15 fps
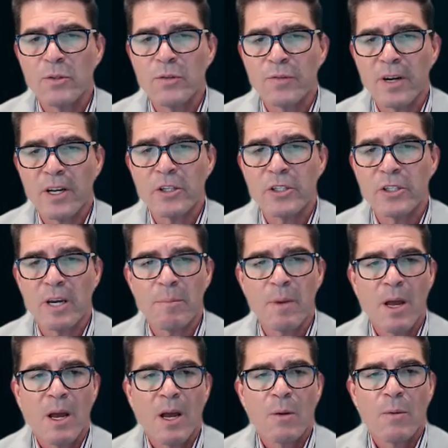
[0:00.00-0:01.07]
friendship
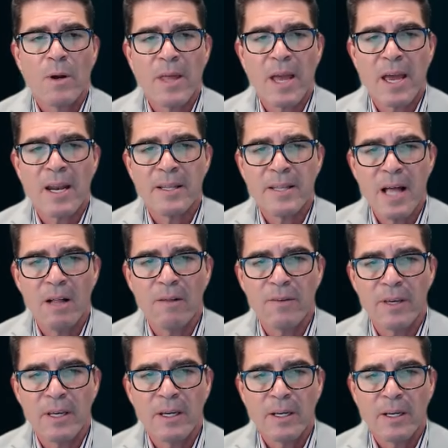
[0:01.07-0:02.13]
with Anna
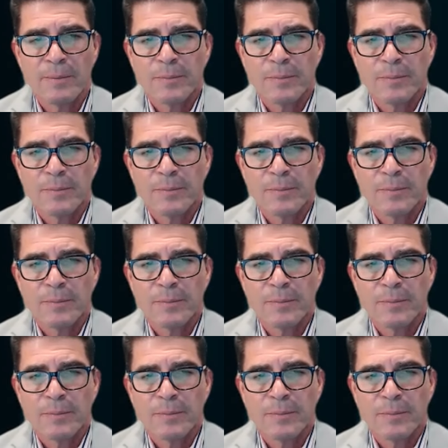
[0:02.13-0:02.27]
Delvey,